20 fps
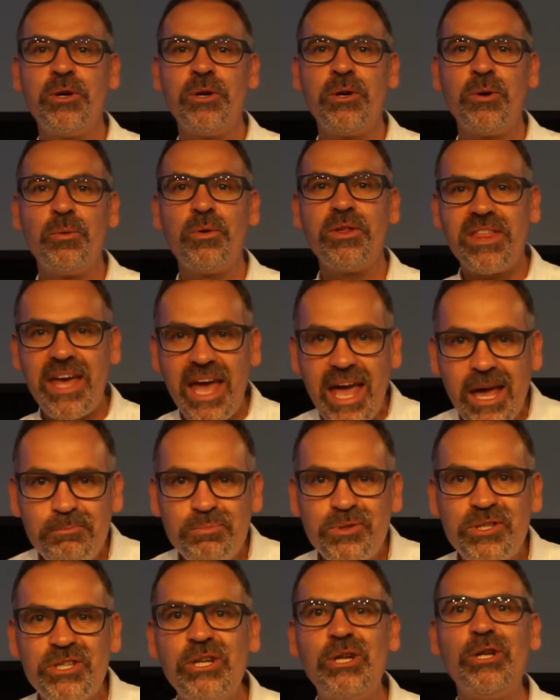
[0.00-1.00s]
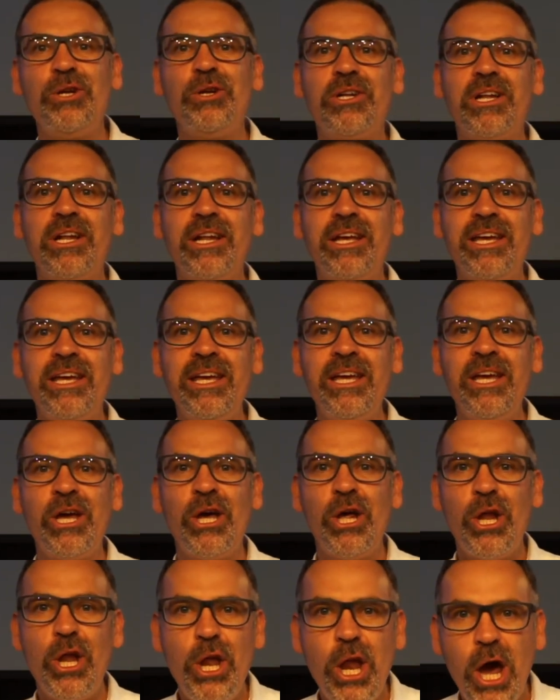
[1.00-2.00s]
with
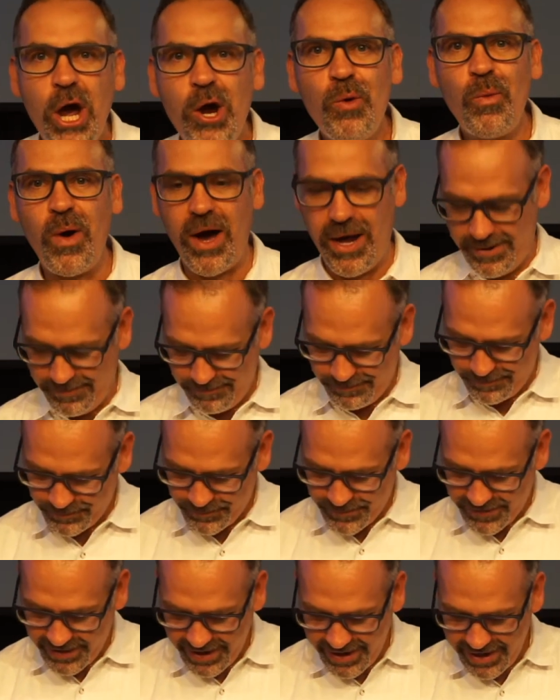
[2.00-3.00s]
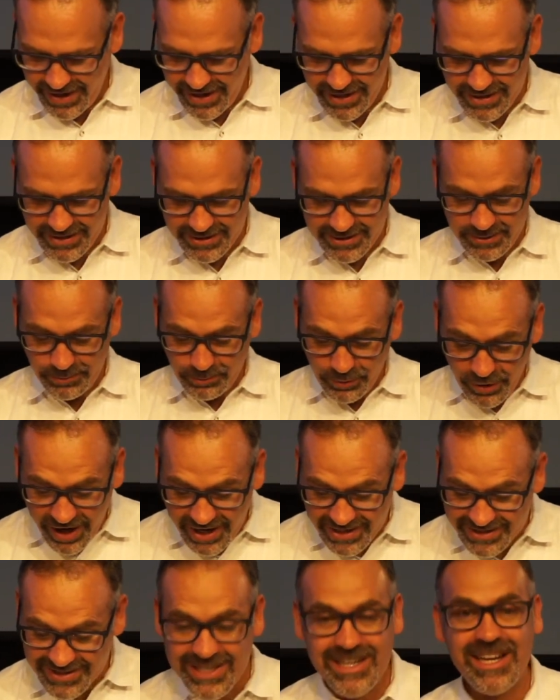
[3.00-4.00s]
absolutely no one. And
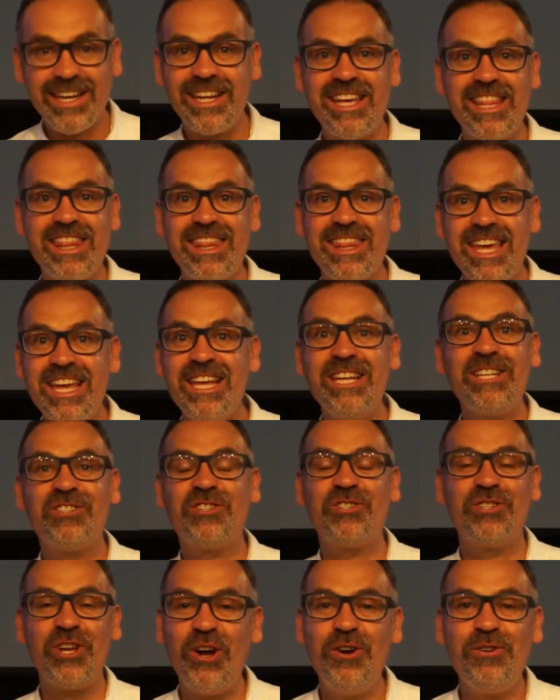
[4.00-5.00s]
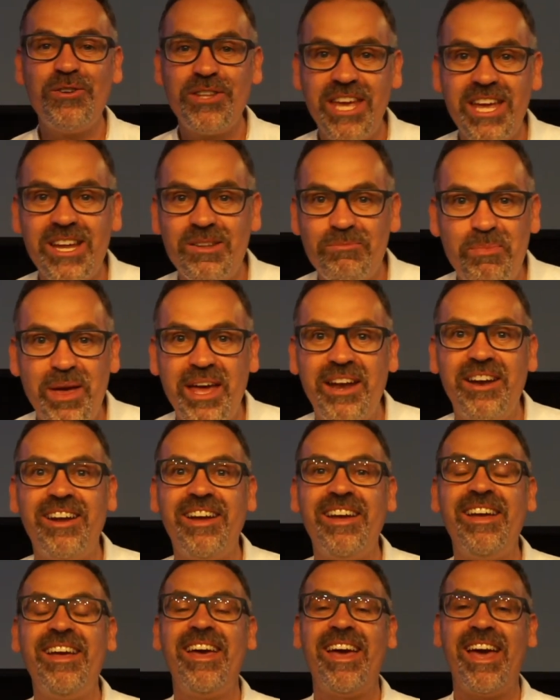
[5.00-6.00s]
surprisingly, things don't get
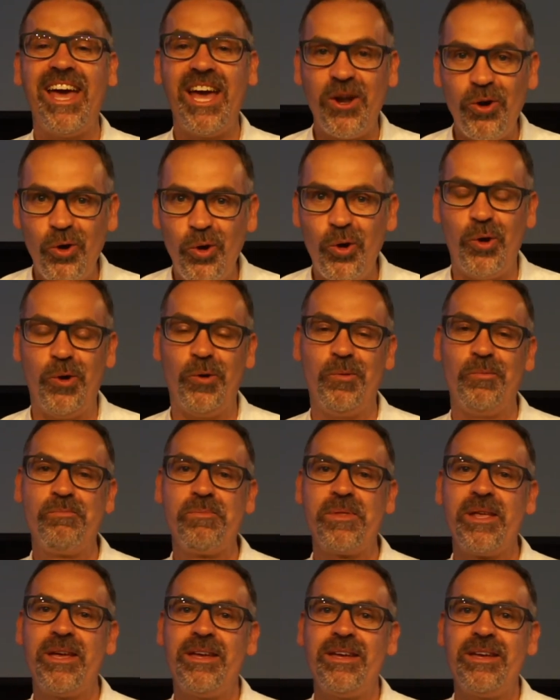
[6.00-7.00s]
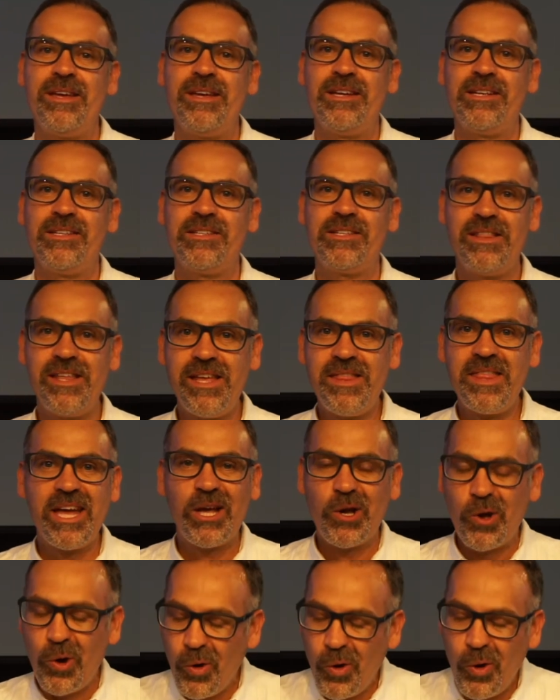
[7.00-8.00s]
better at all. So then they
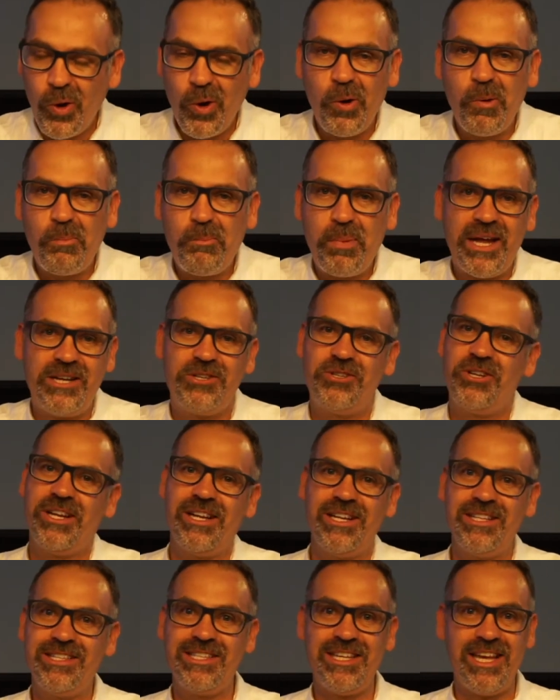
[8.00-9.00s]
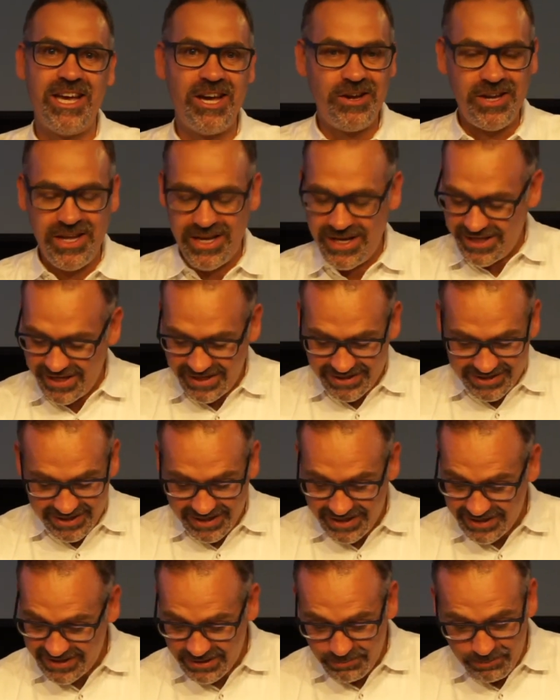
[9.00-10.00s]
call Patrick Lencioni and they say,
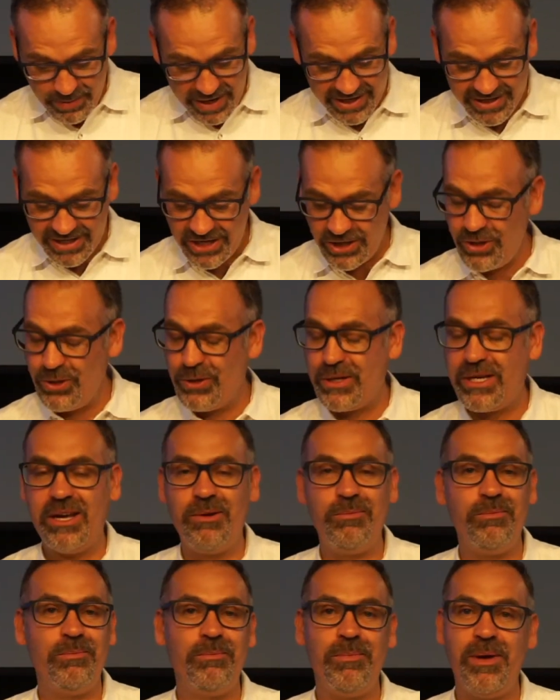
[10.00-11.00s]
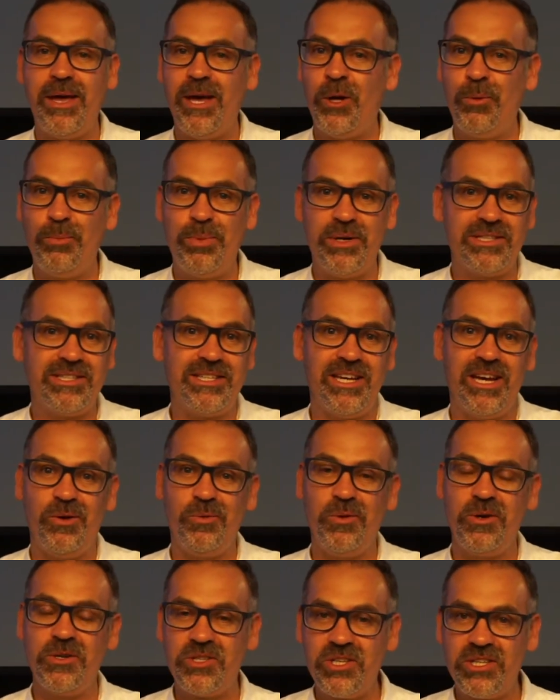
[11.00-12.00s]
"Listen, Pat, can you come help us out?
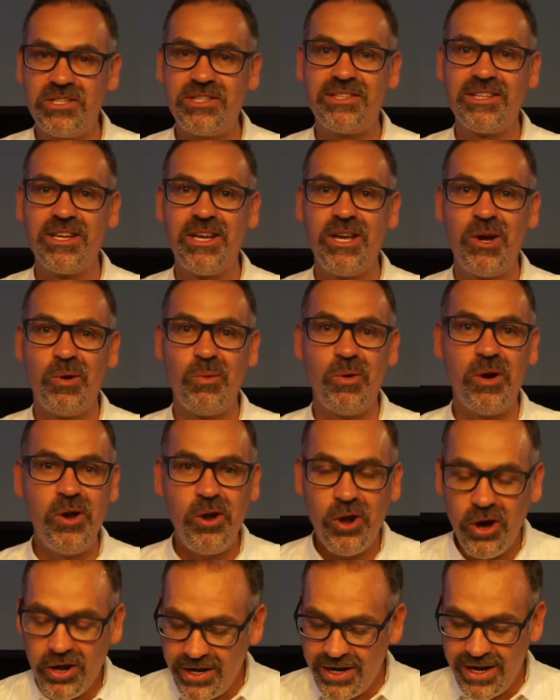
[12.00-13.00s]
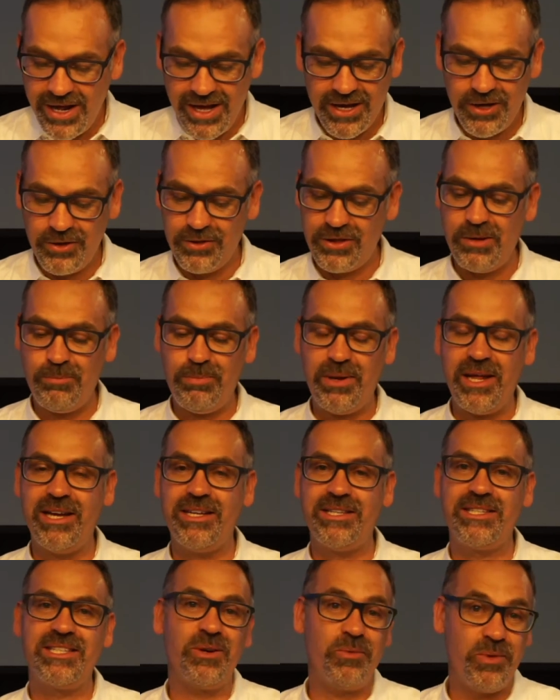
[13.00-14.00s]
We're not in a healthy
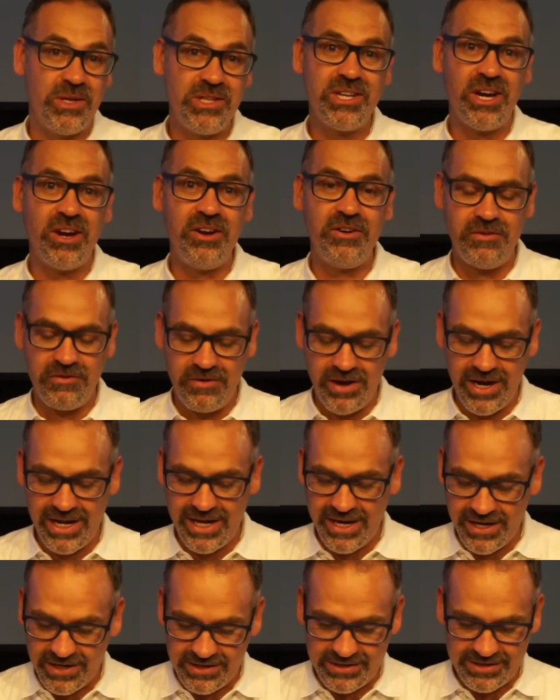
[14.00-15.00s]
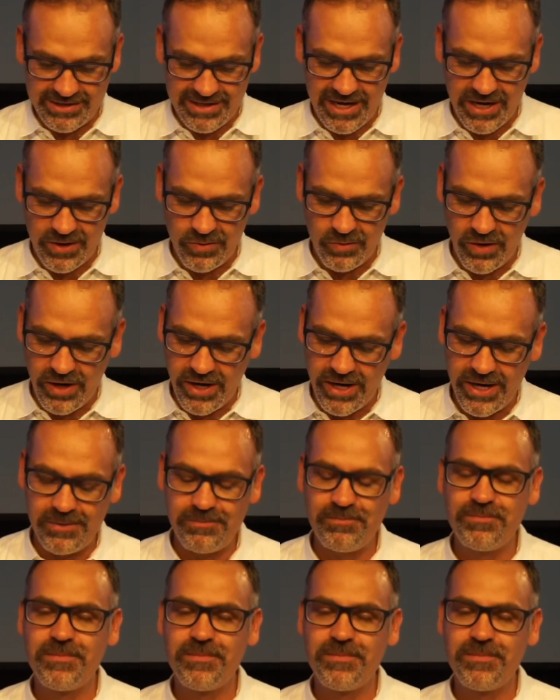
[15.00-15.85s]
place, and we don't really understand why."